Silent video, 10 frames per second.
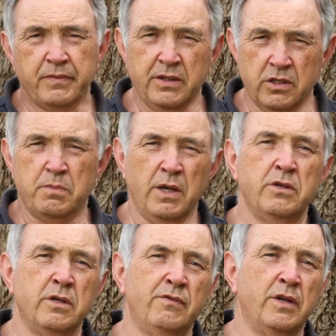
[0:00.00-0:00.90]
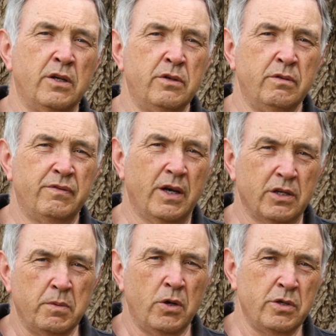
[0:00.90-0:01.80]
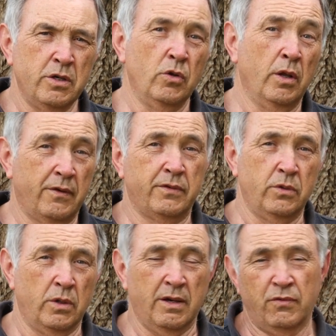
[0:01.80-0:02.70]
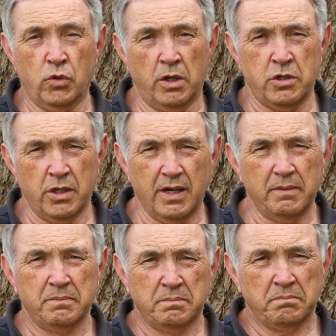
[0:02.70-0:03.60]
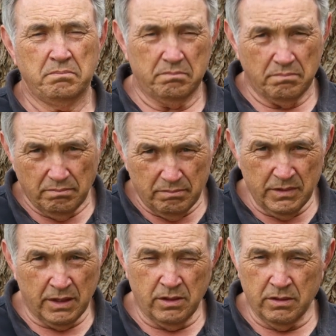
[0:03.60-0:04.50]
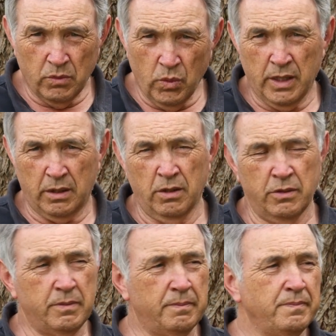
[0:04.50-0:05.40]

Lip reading: It just means that if you're going to do fast motion, you'll have to have auto shutter, and that's just the way it goes.